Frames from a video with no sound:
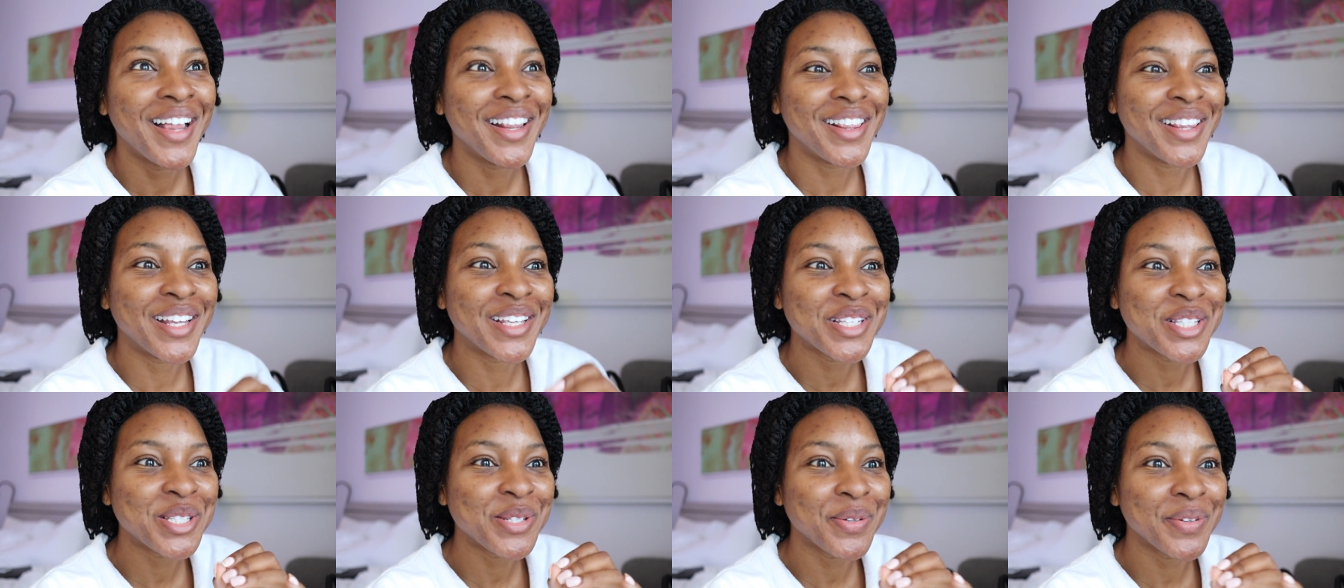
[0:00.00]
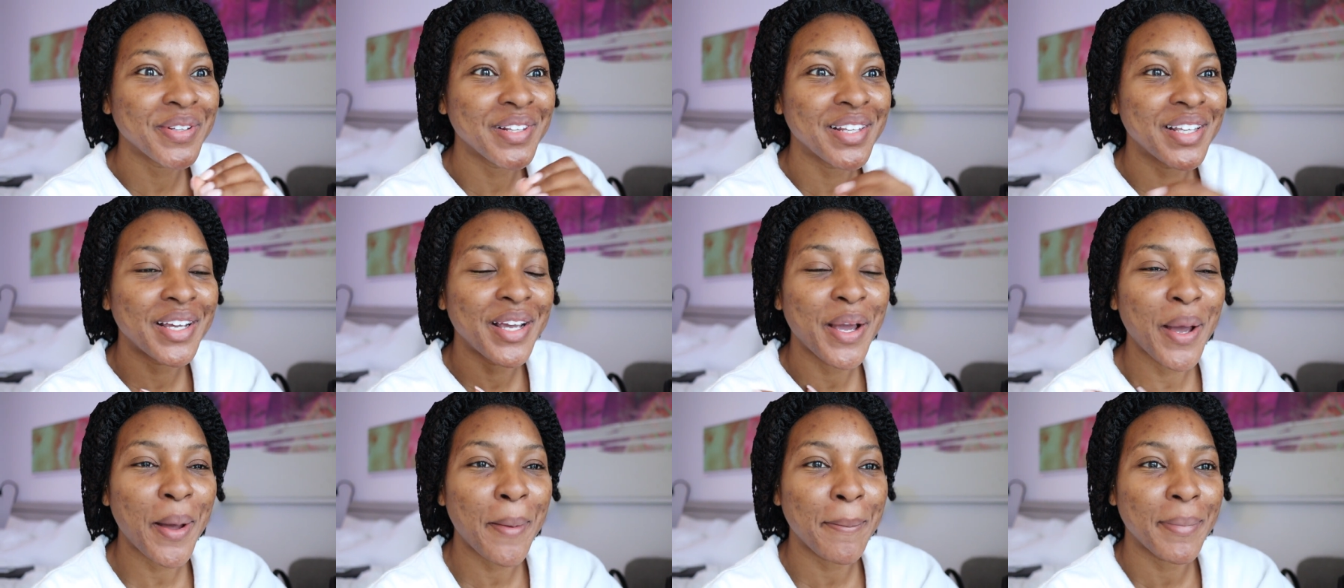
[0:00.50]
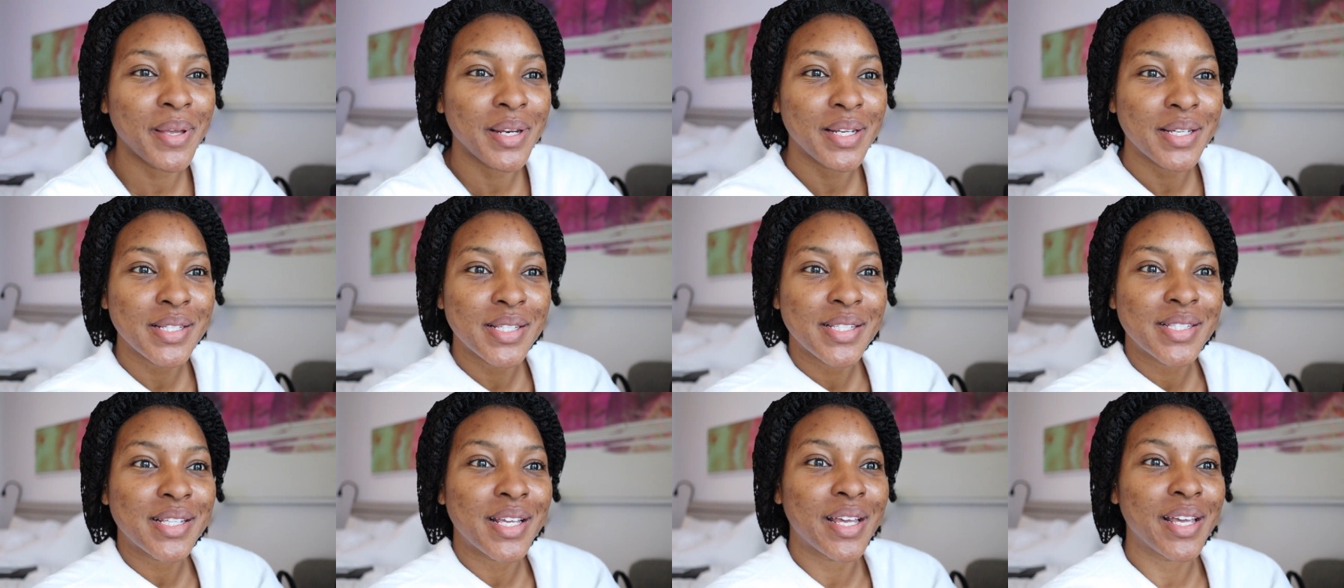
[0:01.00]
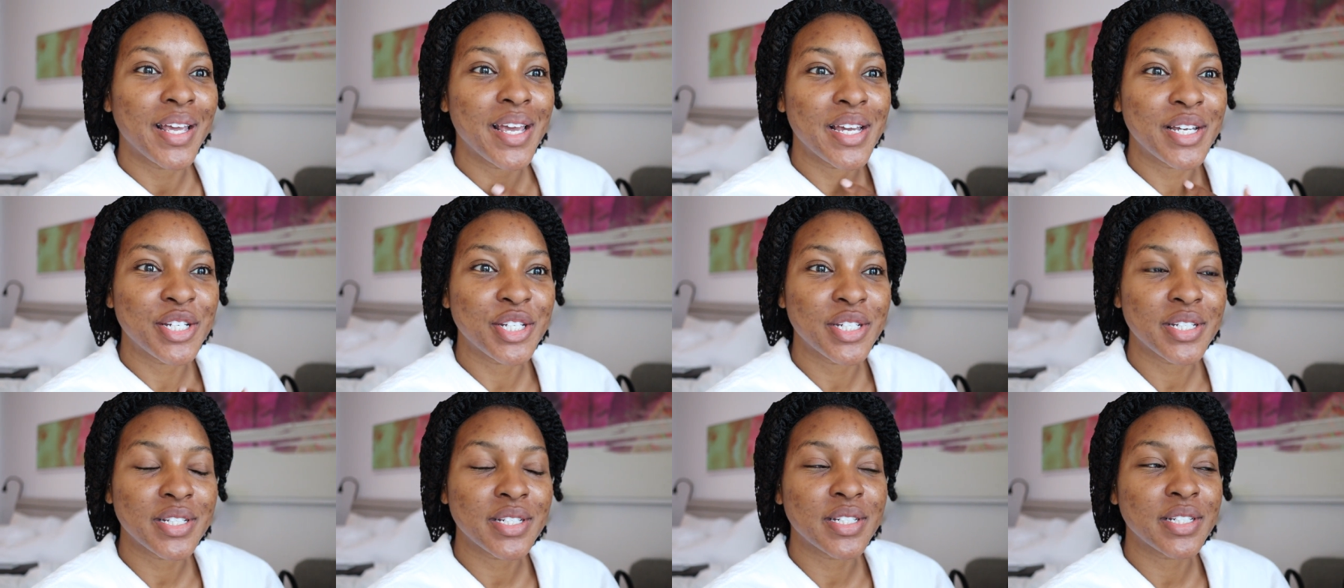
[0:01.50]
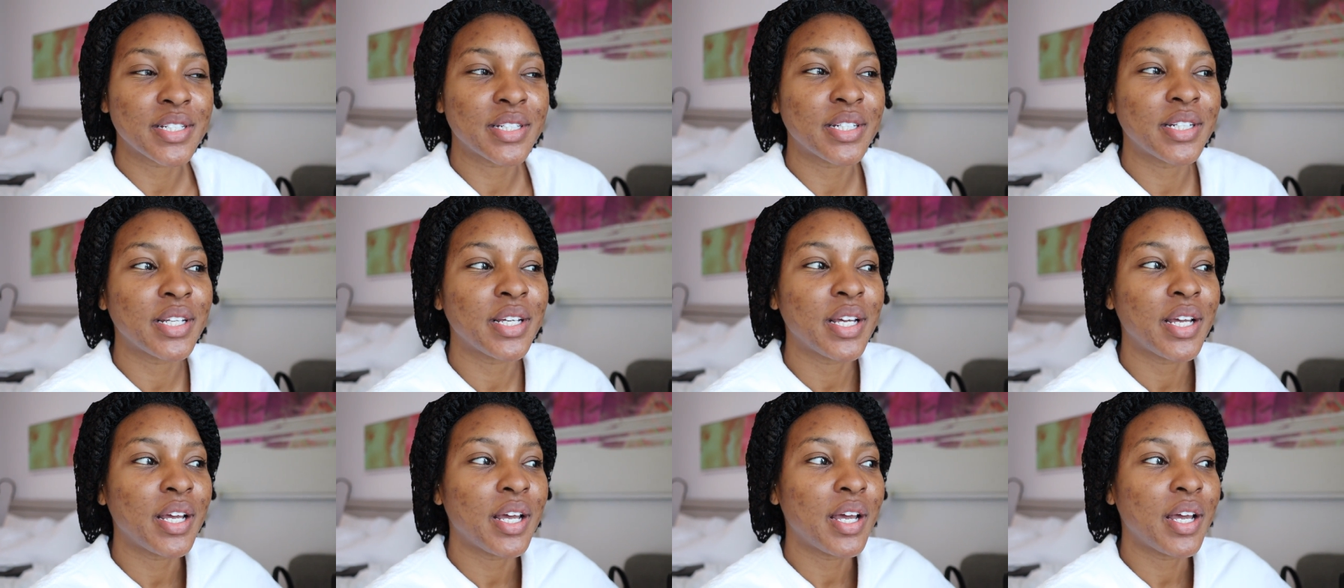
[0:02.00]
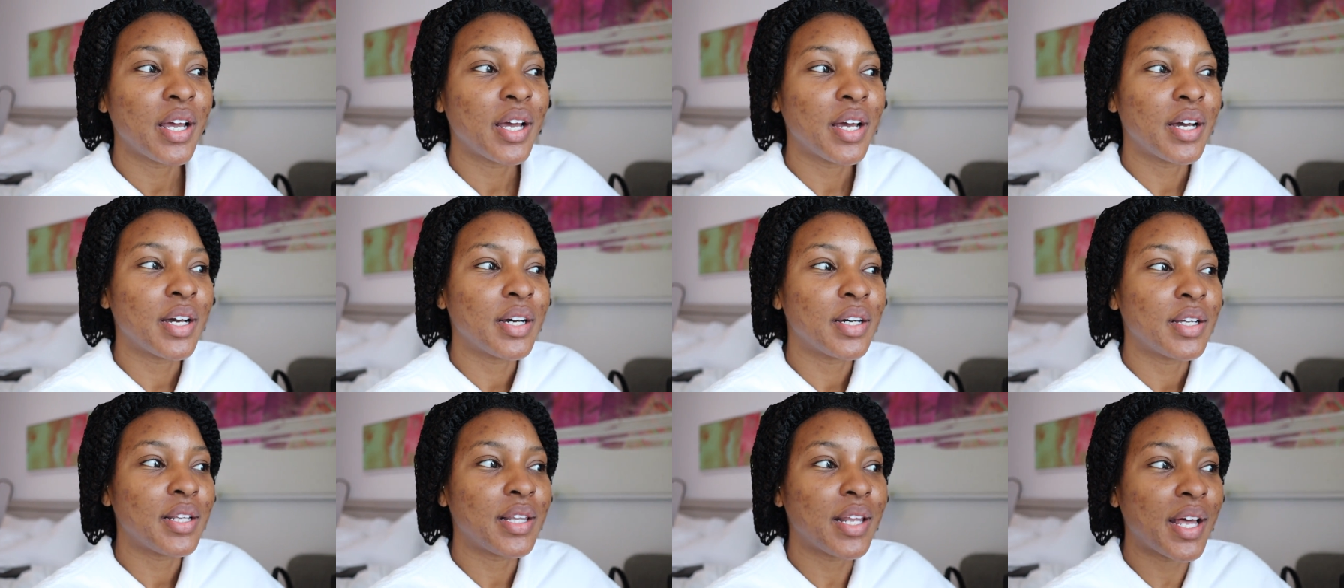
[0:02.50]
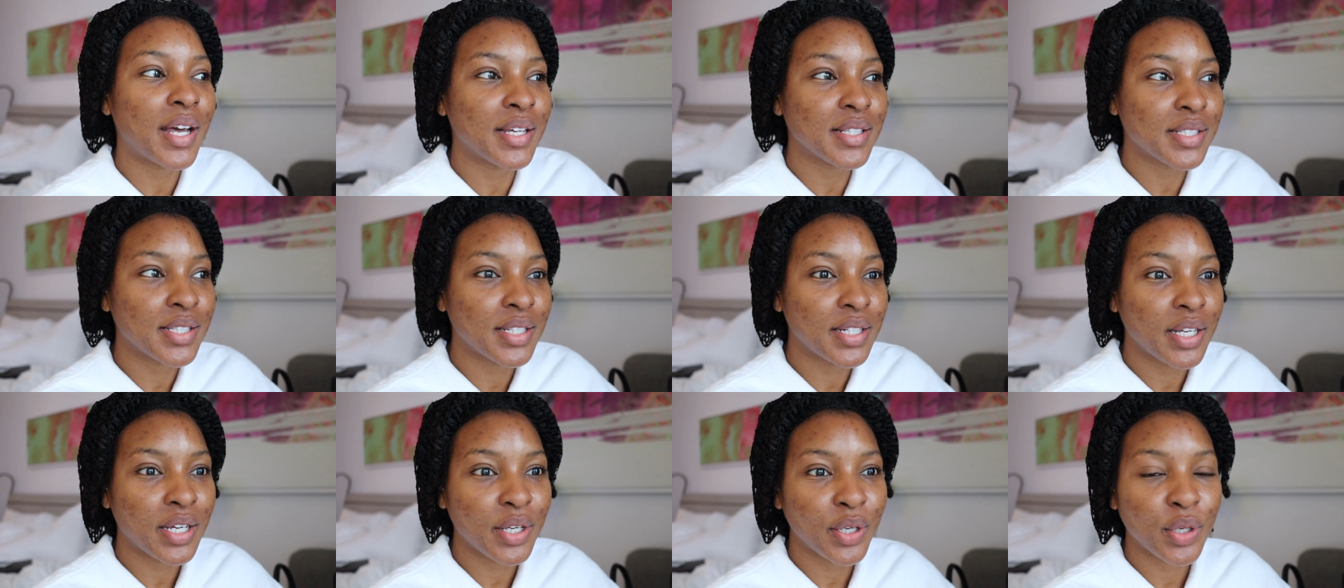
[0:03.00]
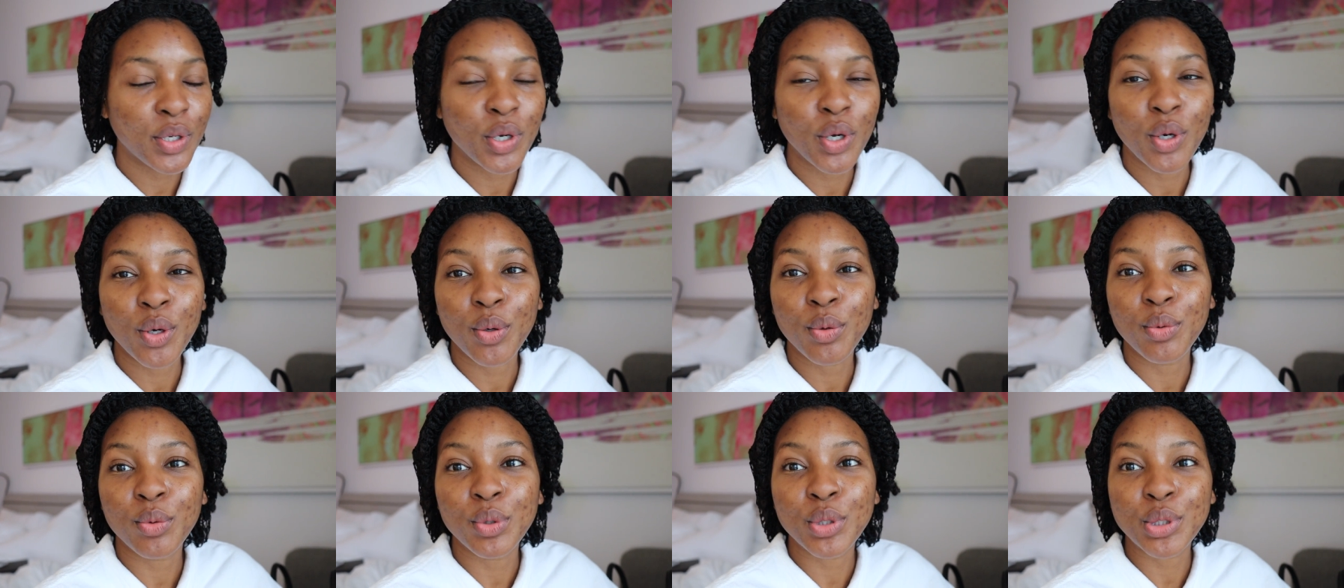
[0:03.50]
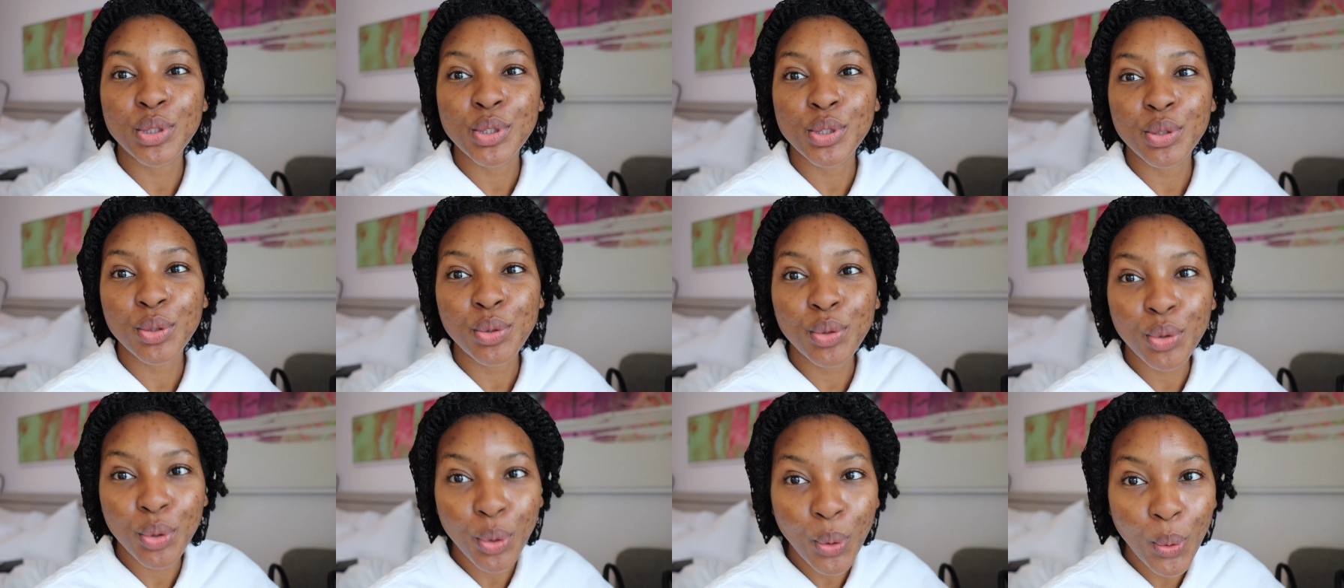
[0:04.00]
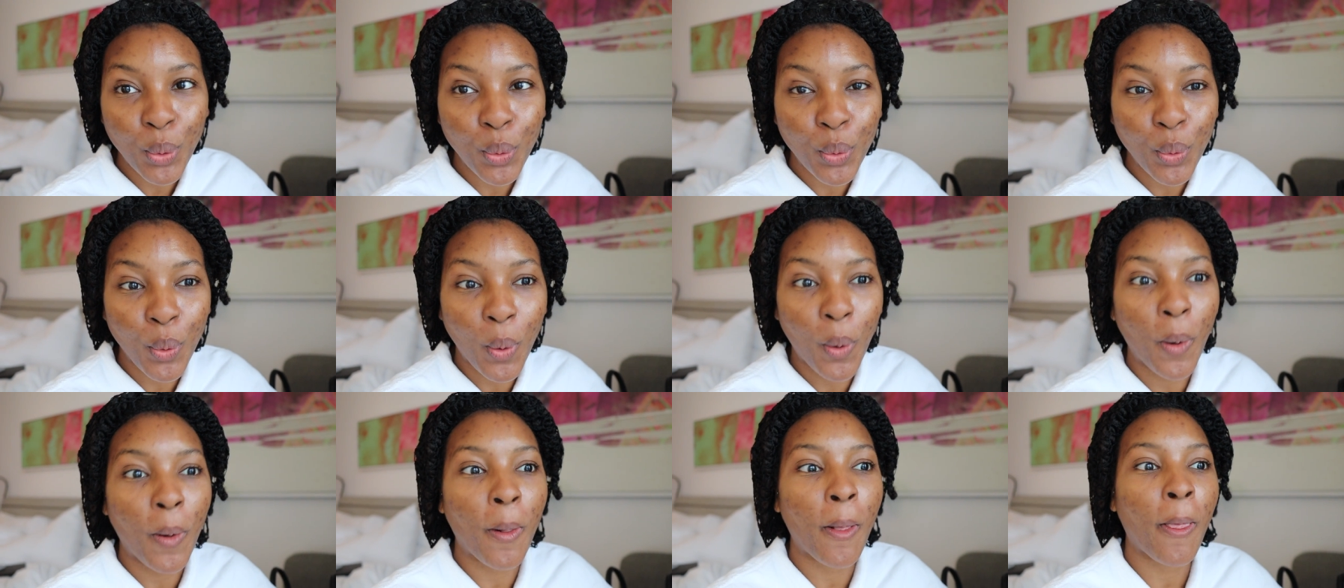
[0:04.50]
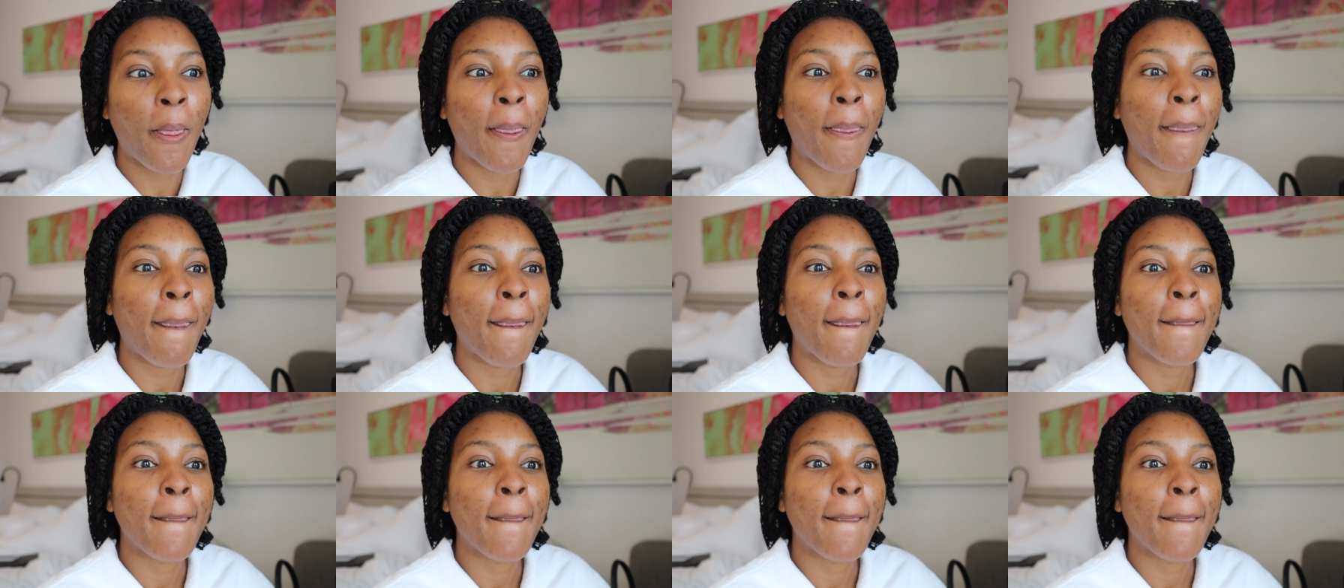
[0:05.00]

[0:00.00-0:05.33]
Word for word: Literally a mini staycation. Last night was cool.